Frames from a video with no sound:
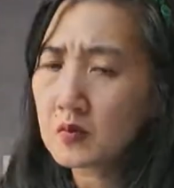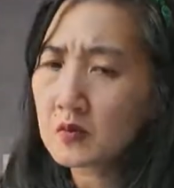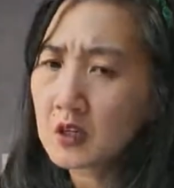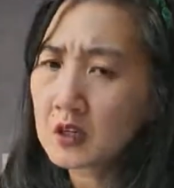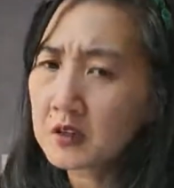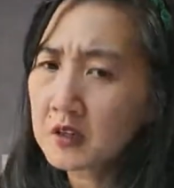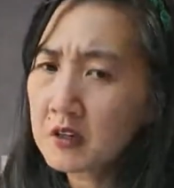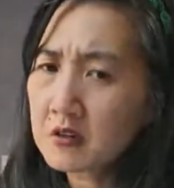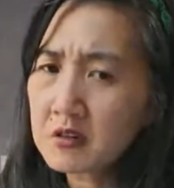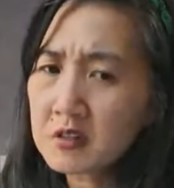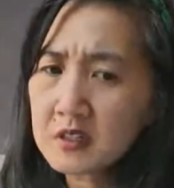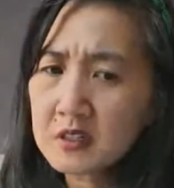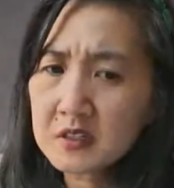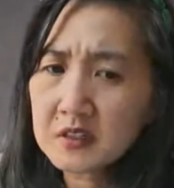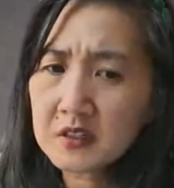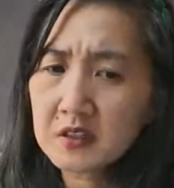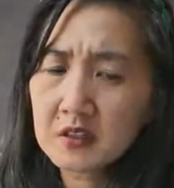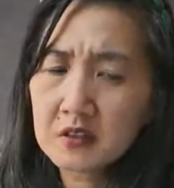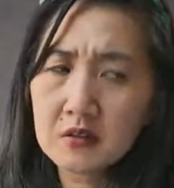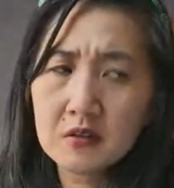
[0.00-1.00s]
There
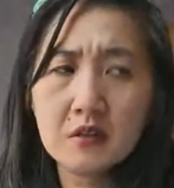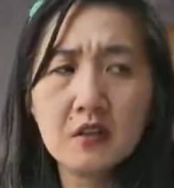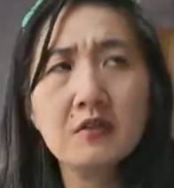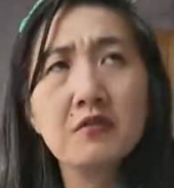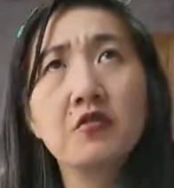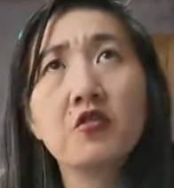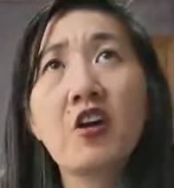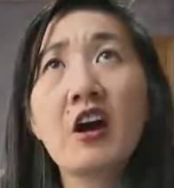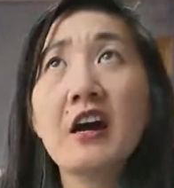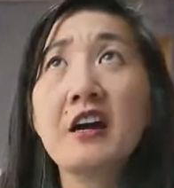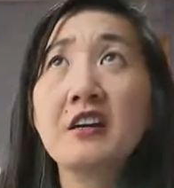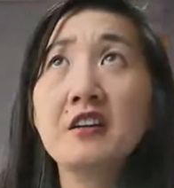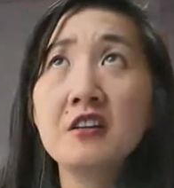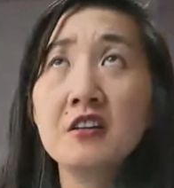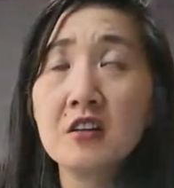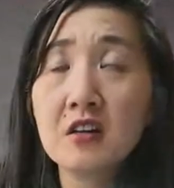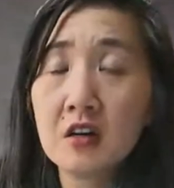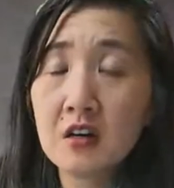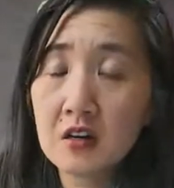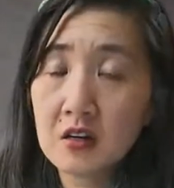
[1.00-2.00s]
is a
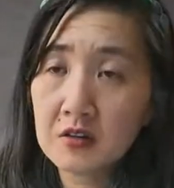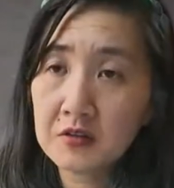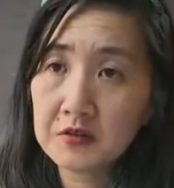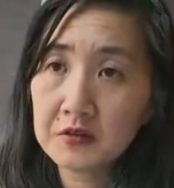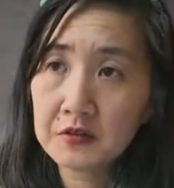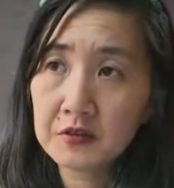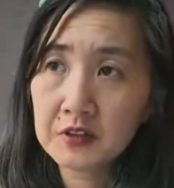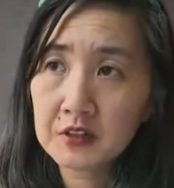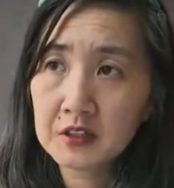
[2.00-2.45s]
variety of